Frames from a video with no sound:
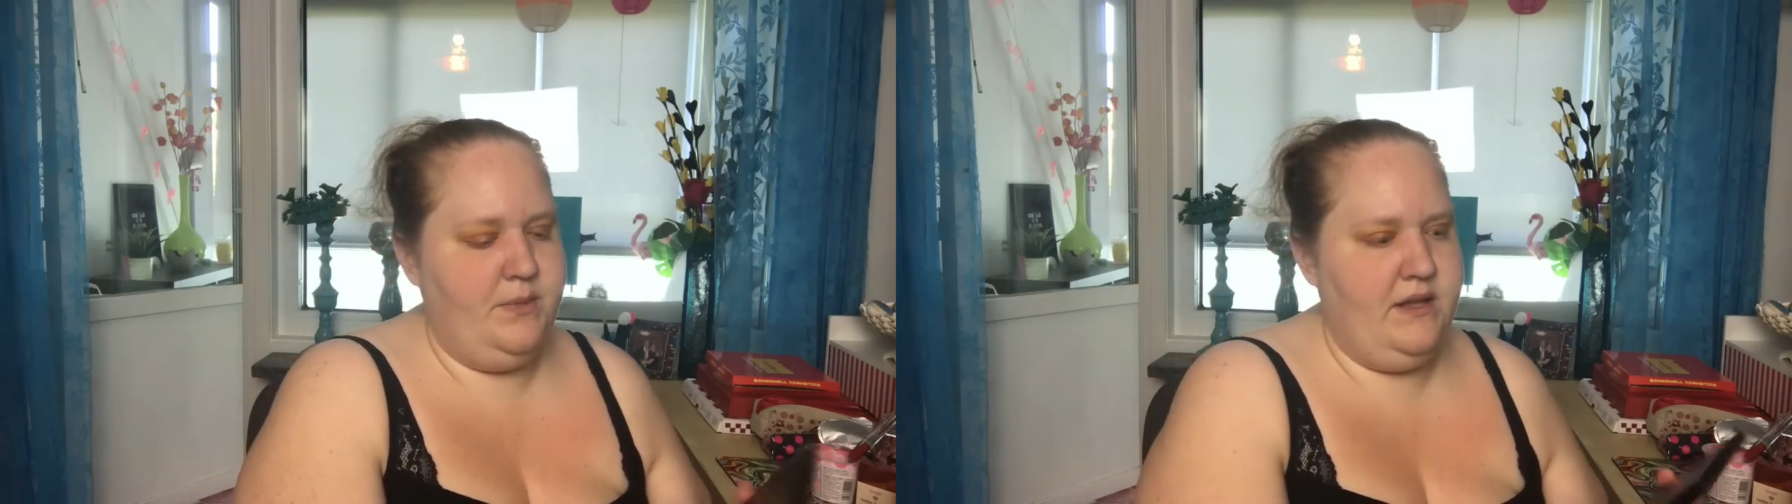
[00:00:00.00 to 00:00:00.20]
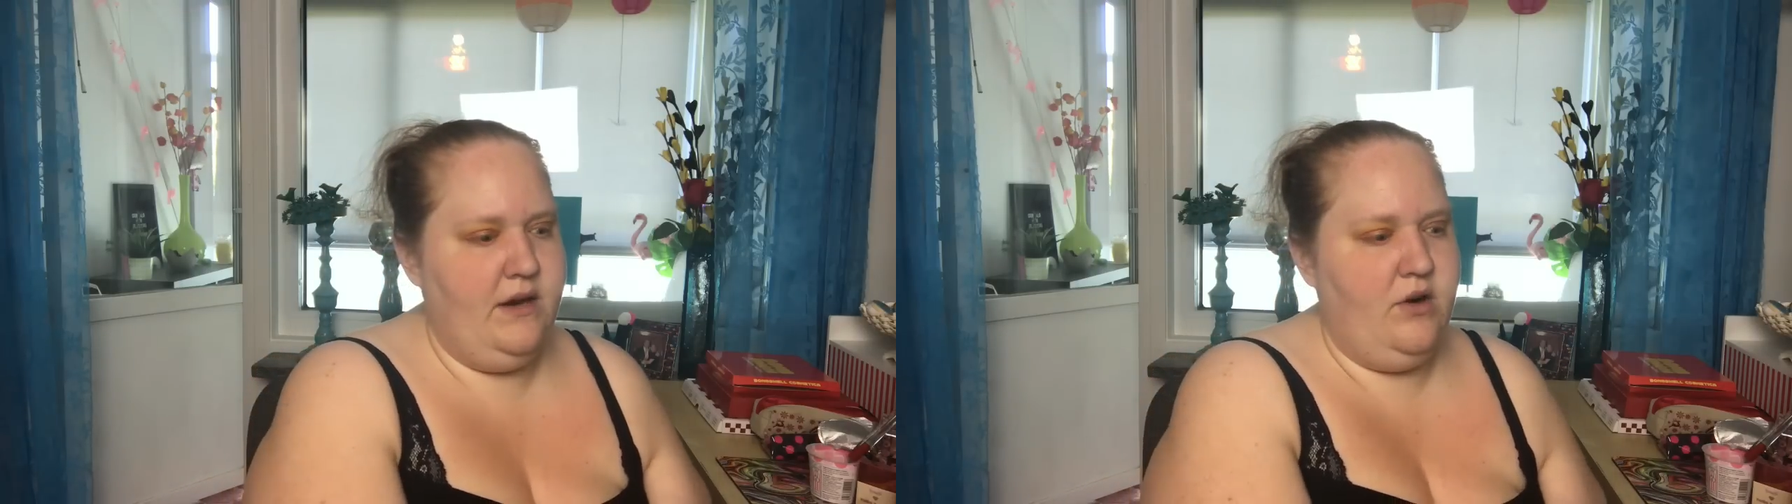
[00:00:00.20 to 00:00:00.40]

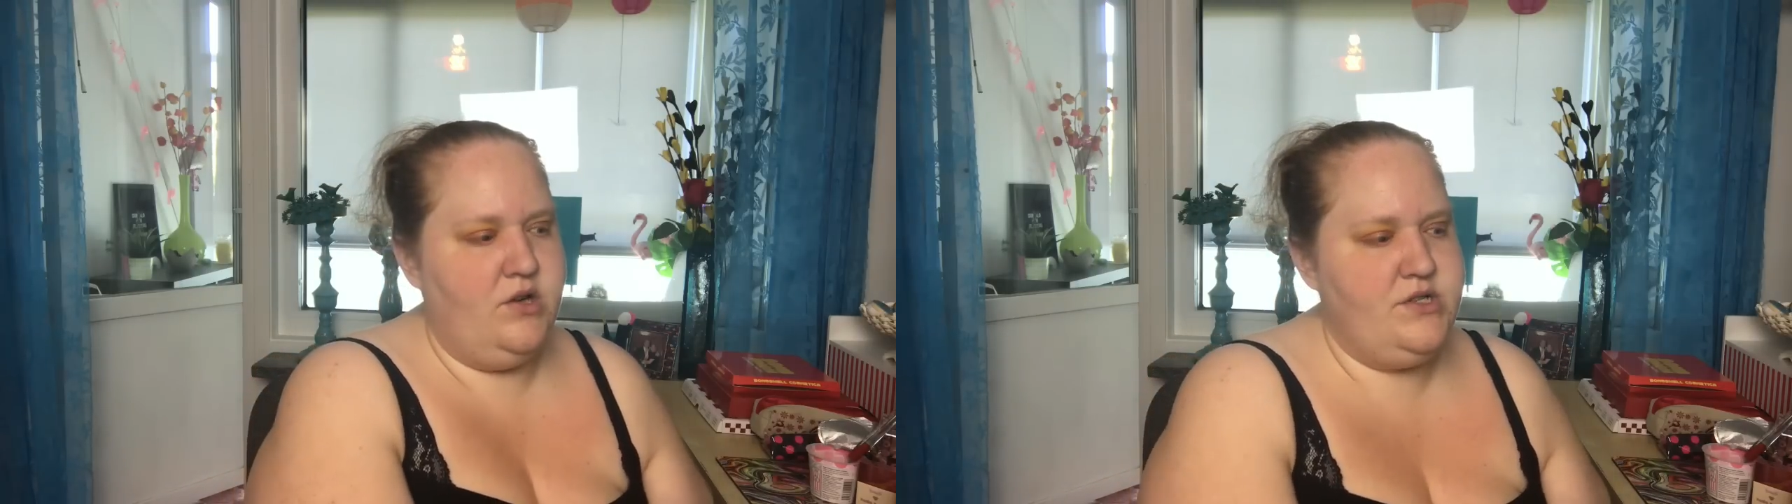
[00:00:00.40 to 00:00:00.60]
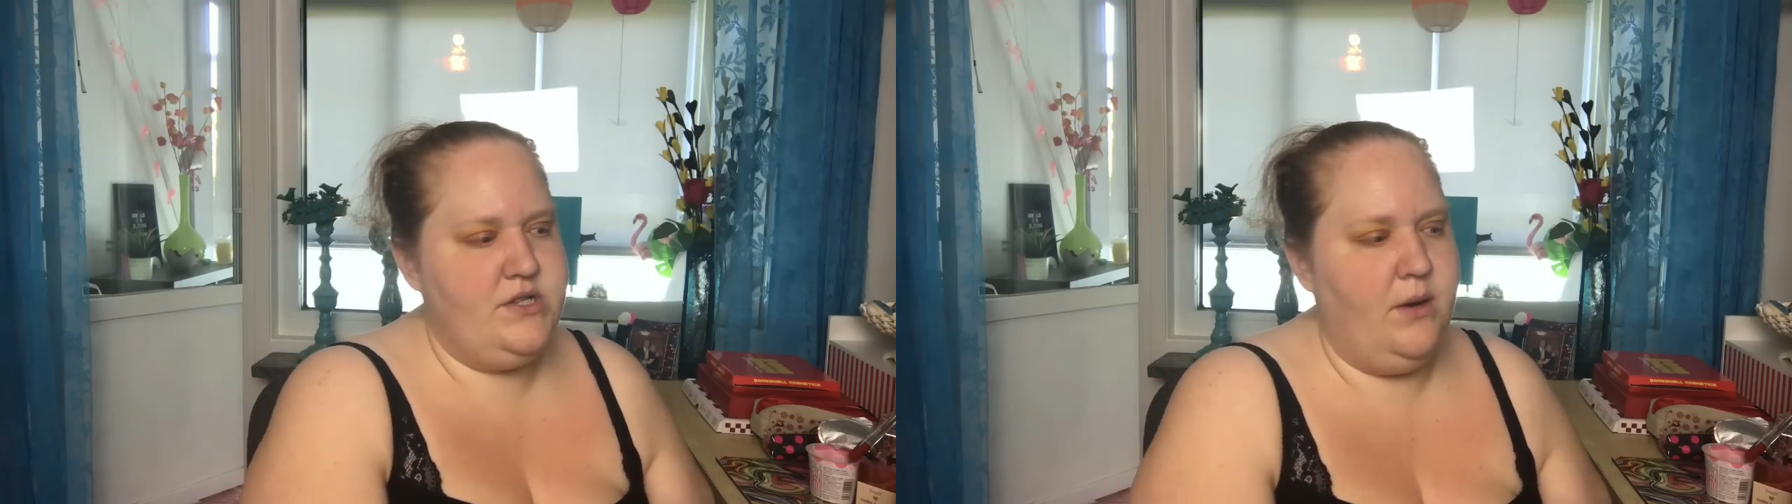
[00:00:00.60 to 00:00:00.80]
but there
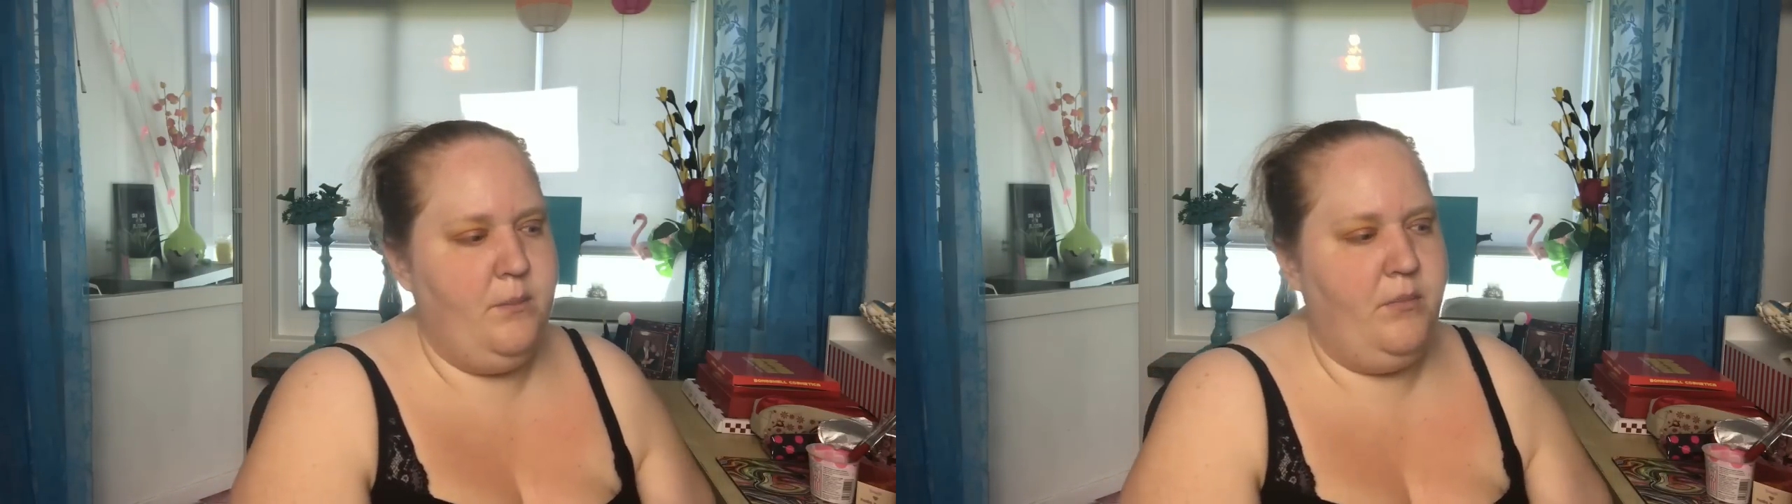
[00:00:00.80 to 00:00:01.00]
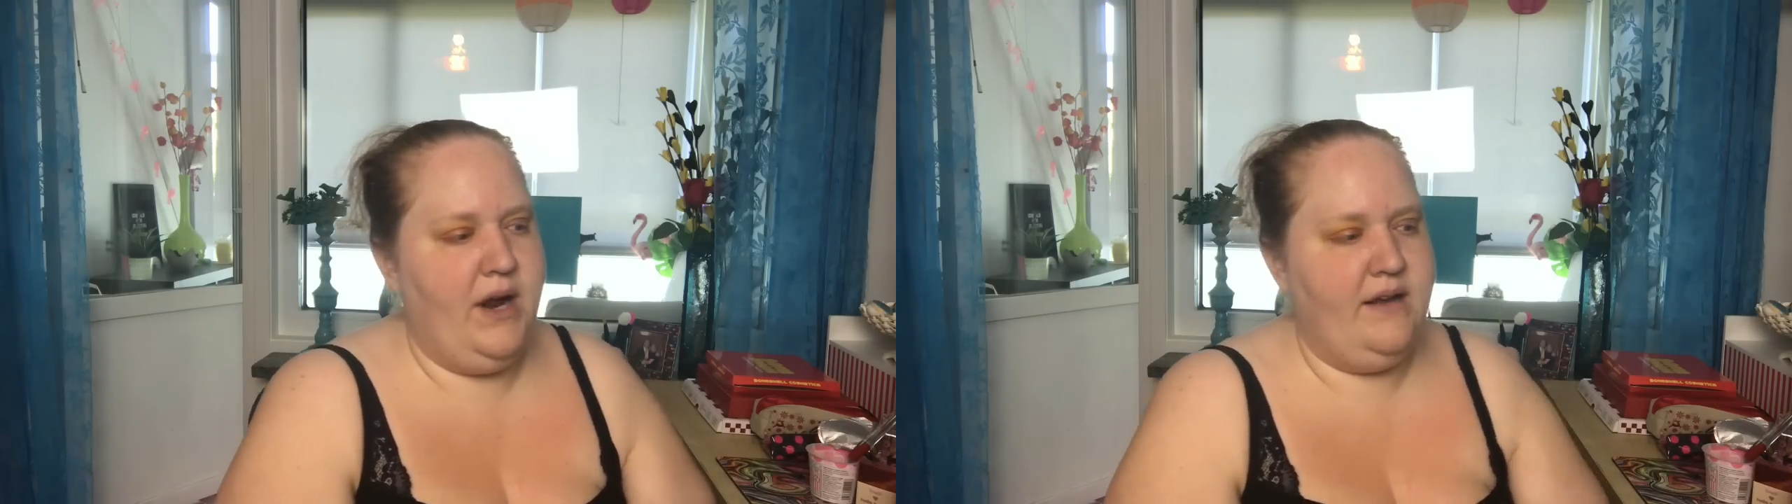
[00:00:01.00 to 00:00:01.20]
are
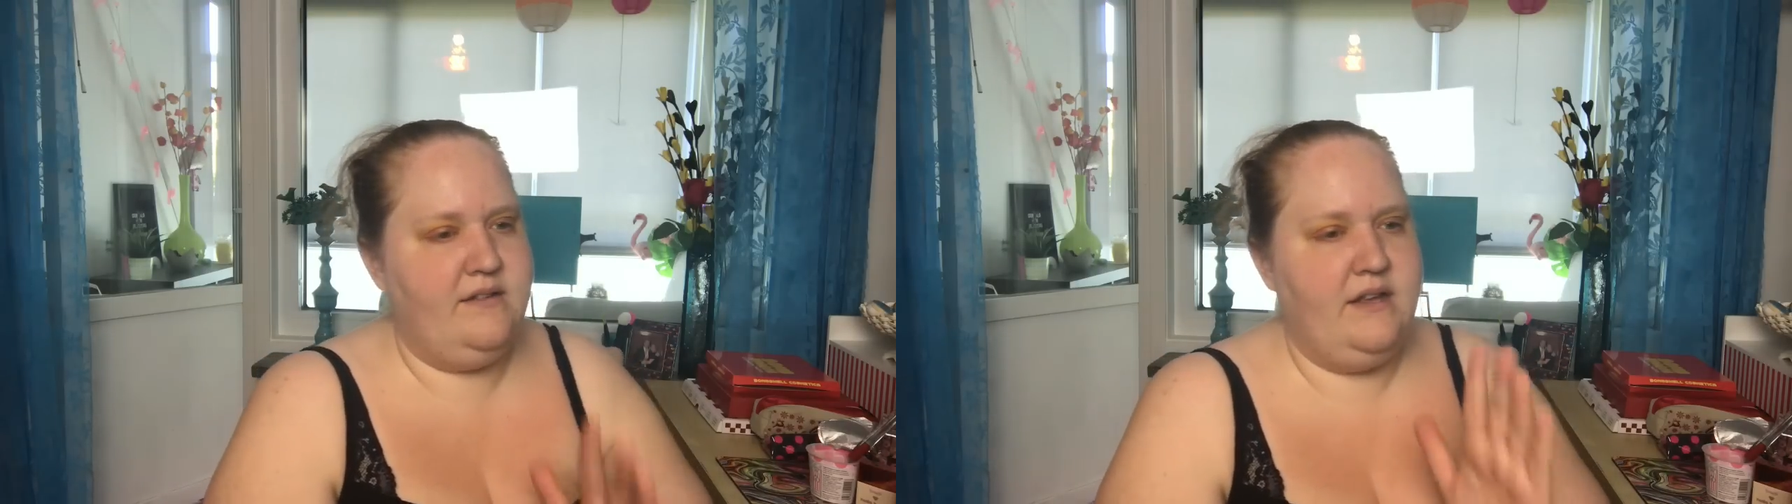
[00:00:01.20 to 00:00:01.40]
some brands